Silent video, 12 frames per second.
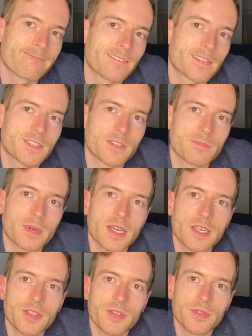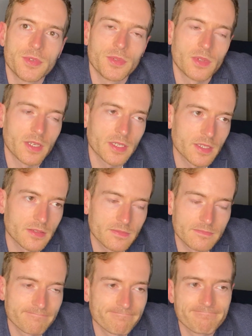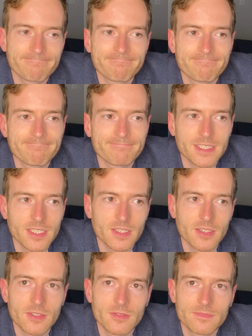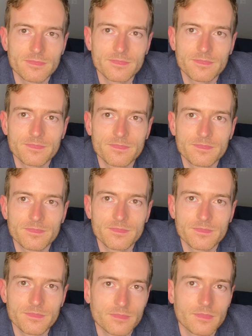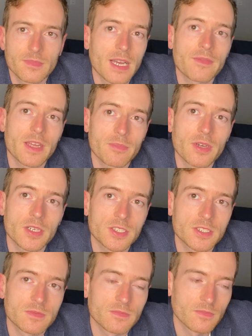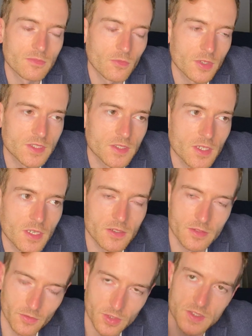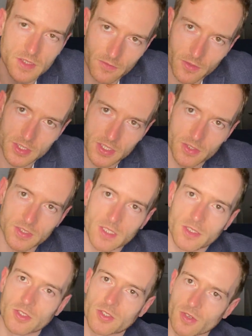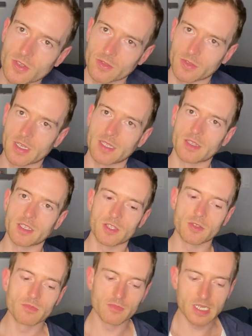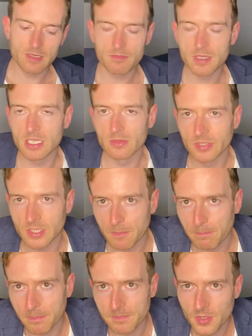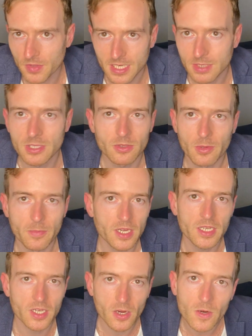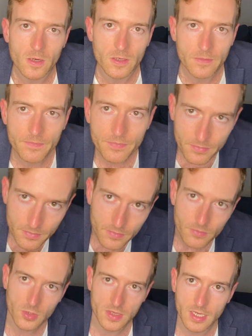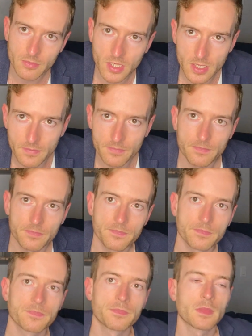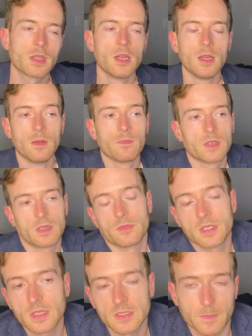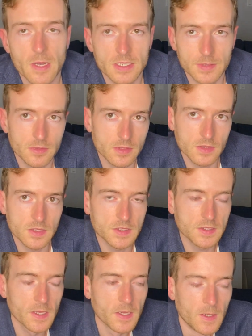that's going to buy you like, you know, not that much once the dollar once the inflation goes out of control, right? Like you might be able to you're not going to be able to buy a car with that money. I mean, that's possible at least.